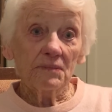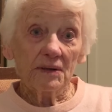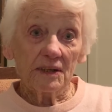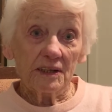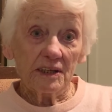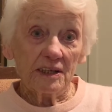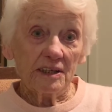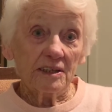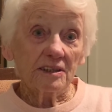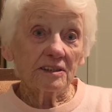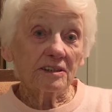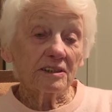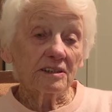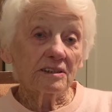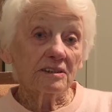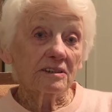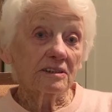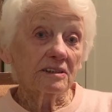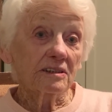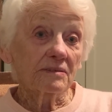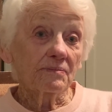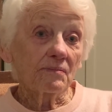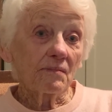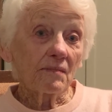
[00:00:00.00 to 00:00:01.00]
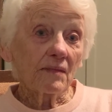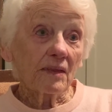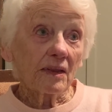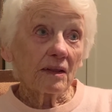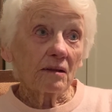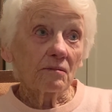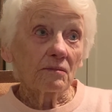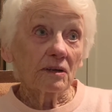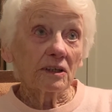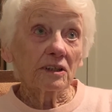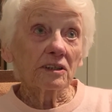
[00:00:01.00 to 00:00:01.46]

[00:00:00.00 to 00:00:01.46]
there since, well,